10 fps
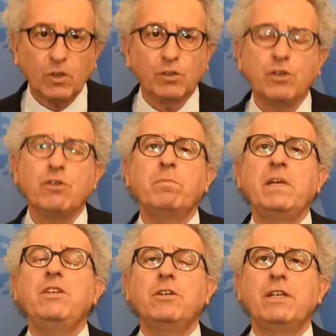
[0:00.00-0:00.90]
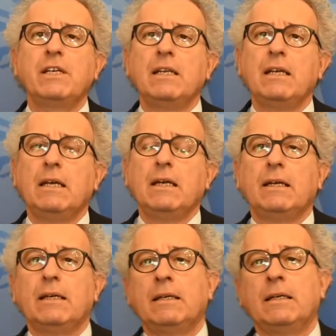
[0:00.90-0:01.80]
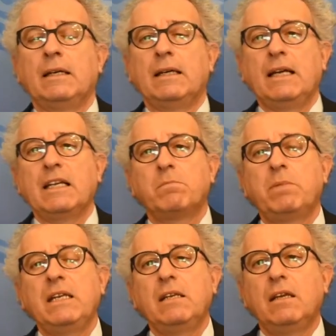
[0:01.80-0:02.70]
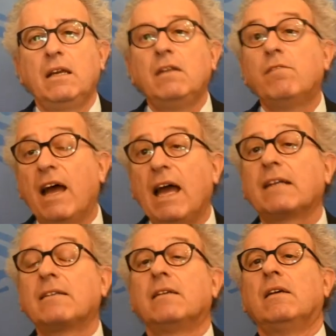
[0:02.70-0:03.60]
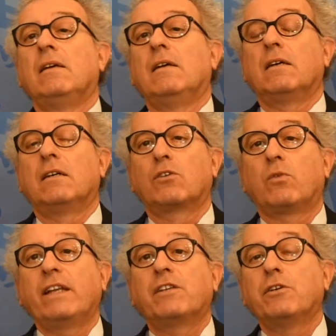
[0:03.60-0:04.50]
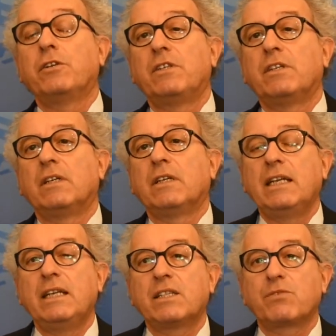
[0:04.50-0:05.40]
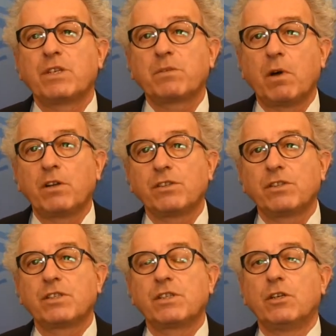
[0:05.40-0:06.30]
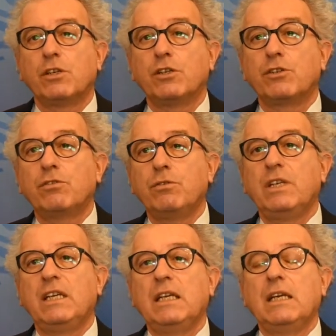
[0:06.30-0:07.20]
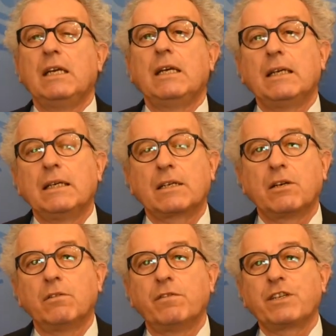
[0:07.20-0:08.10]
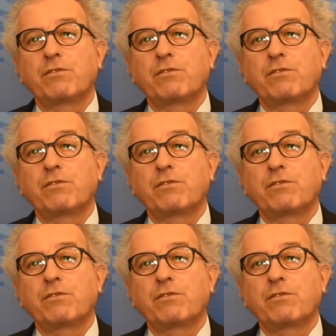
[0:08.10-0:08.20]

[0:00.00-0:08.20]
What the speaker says: the European Union has been, in fact, quite good in its response to the COVID